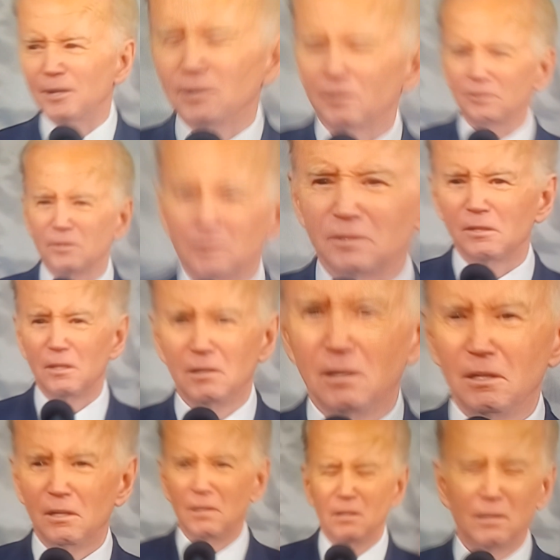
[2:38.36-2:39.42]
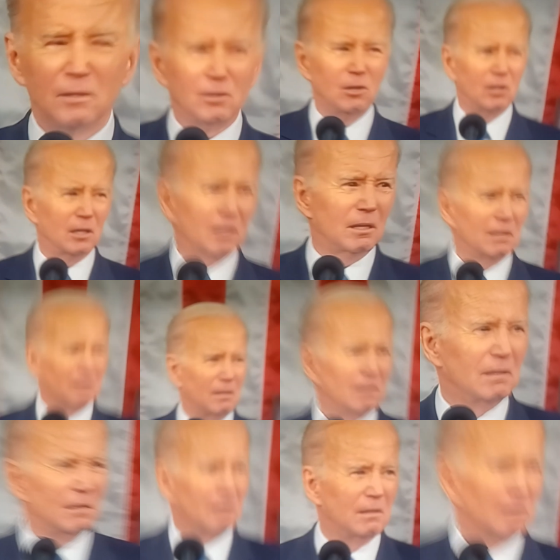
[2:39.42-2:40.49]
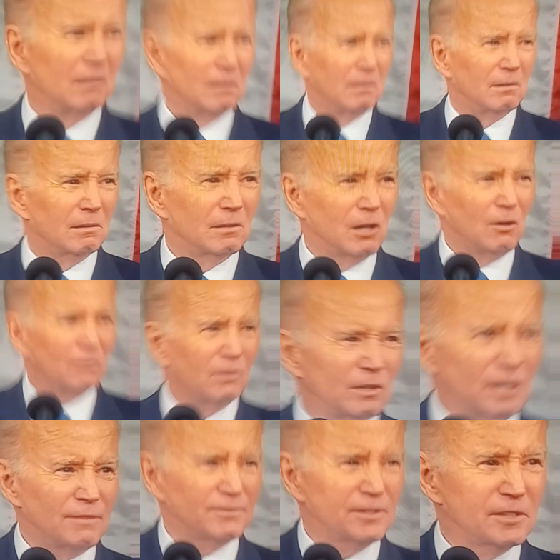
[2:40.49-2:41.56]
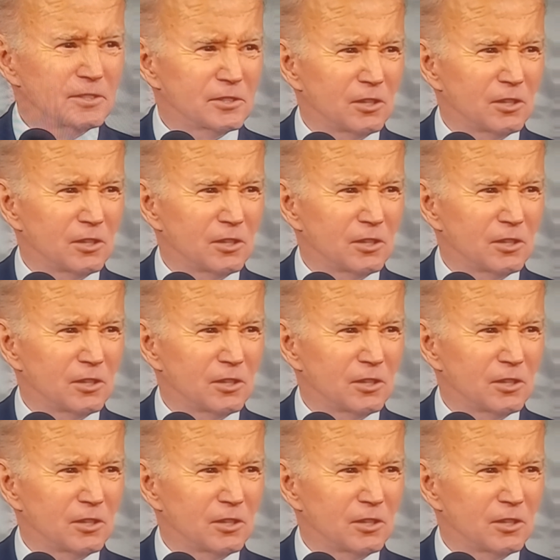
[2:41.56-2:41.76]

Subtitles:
want is the money. Yeah, more taxes. Yeah.